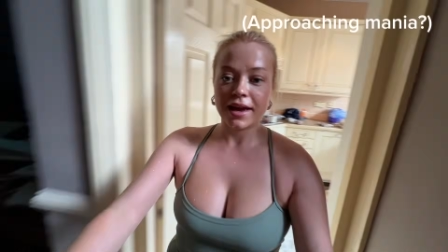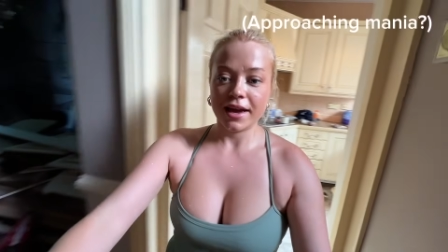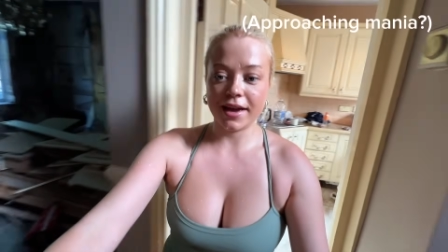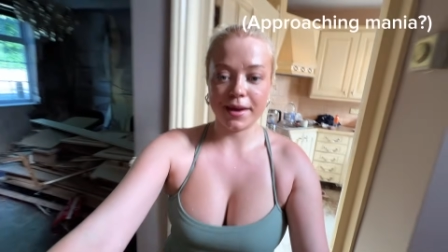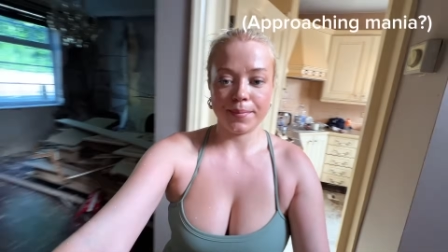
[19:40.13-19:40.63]

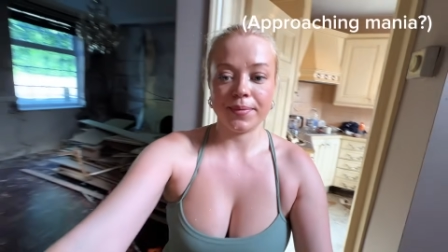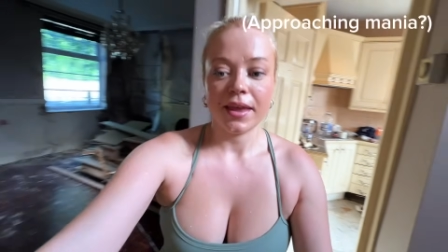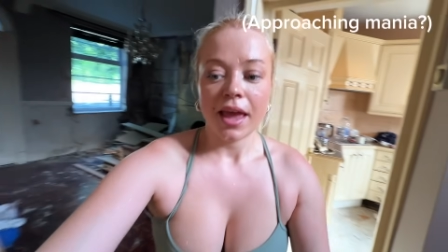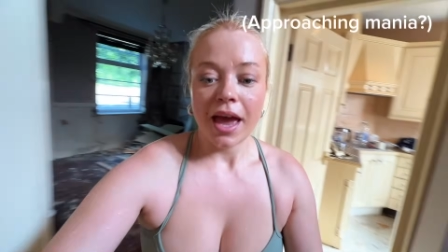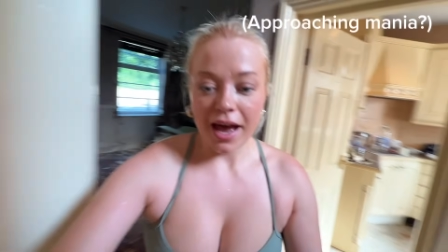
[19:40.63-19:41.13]
and
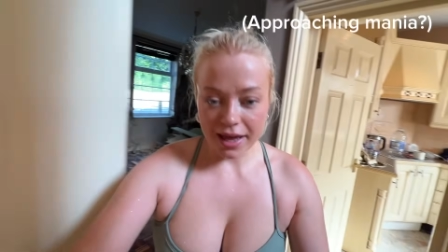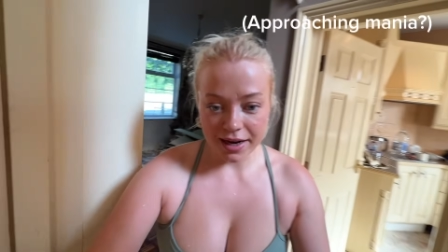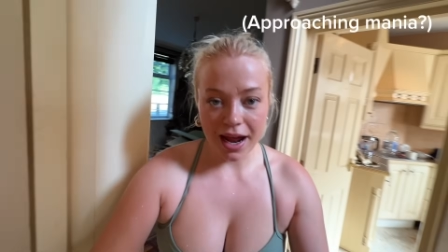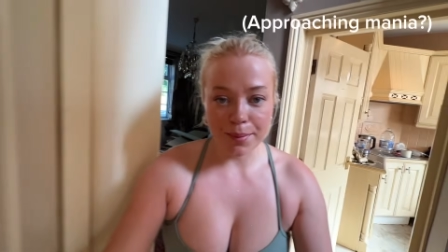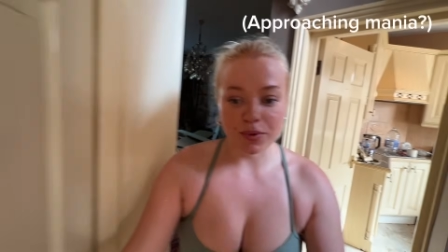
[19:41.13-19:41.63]

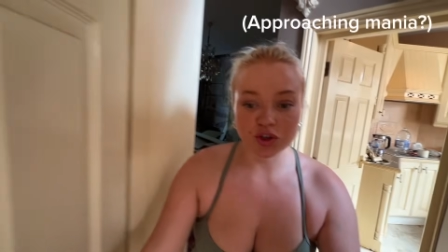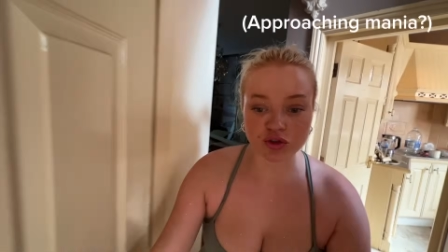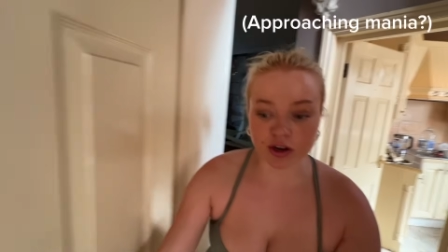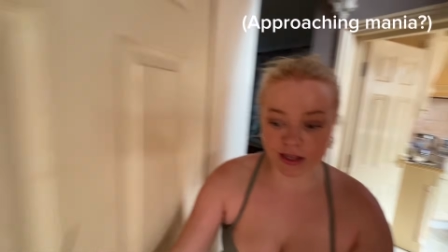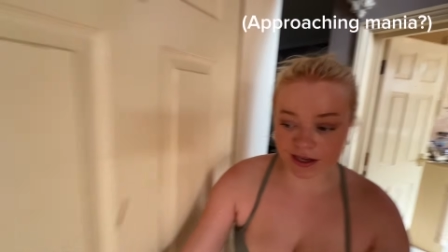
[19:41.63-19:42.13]
I'm
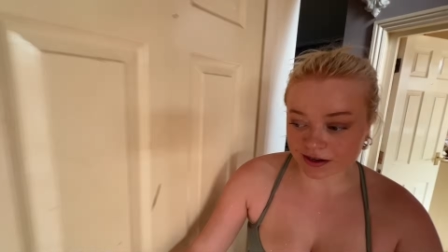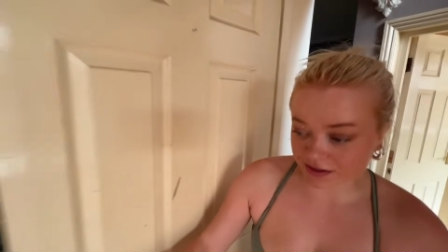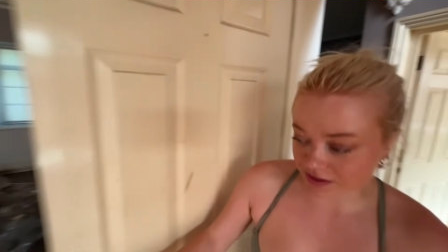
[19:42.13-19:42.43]
struggling because